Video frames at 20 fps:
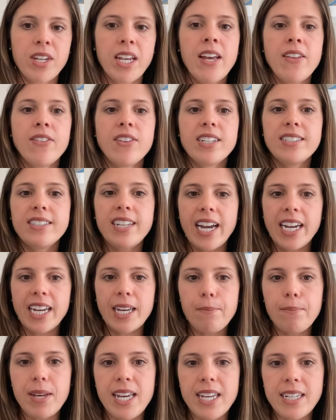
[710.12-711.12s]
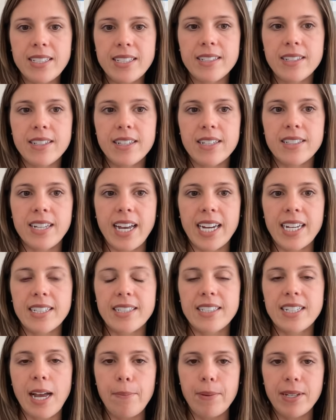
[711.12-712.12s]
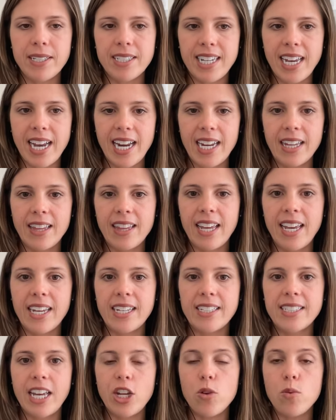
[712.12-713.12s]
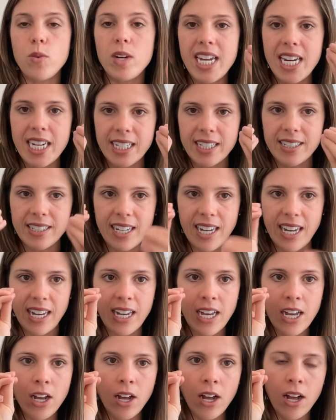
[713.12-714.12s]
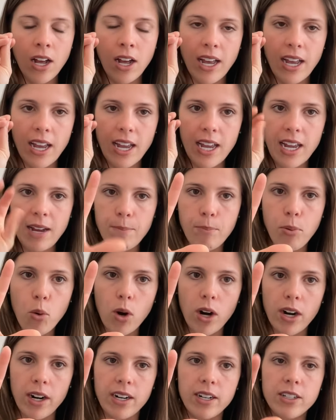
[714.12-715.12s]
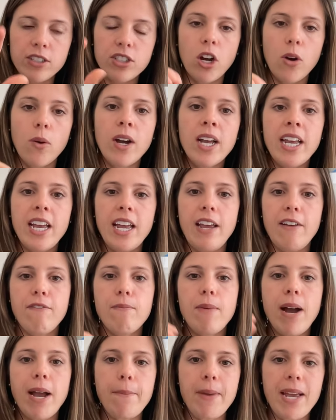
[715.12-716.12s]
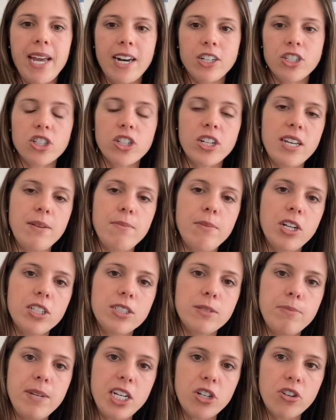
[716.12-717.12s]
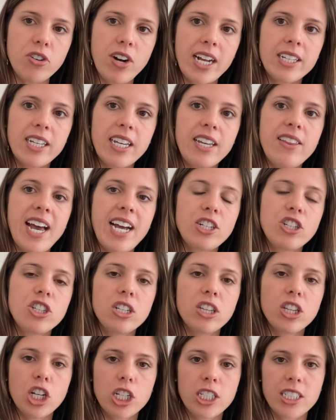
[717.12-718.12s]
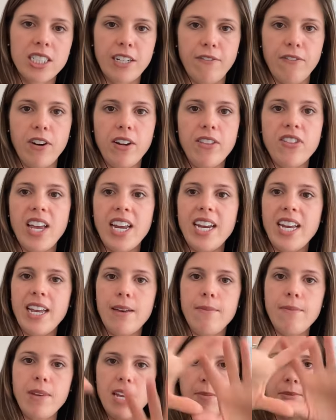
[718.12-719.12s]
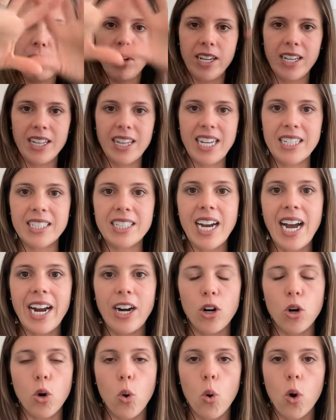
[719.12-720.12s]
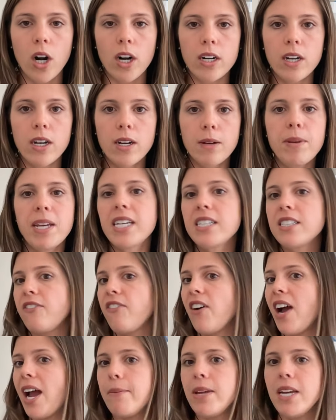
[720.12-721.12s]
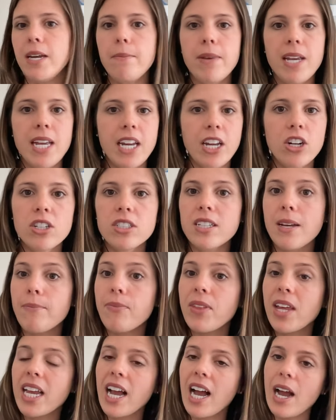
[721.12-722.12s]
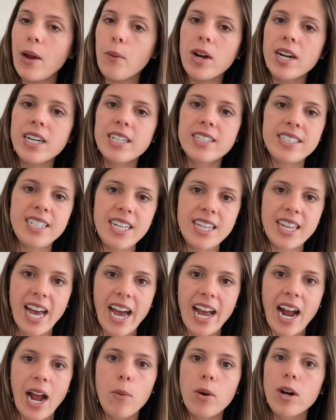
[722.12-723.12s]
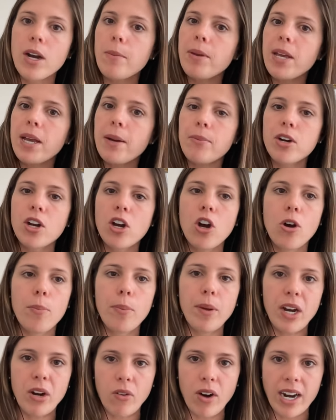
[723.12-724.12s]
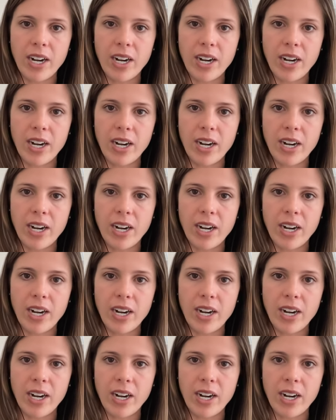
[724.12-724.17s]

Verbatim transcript: The second piece, the second step is getting things that you need to see important. So if my manager emails me directly, that should look different than him emailing the entire org. Because if I'm in a meeting or something, I want to see that. I want to be able to open it right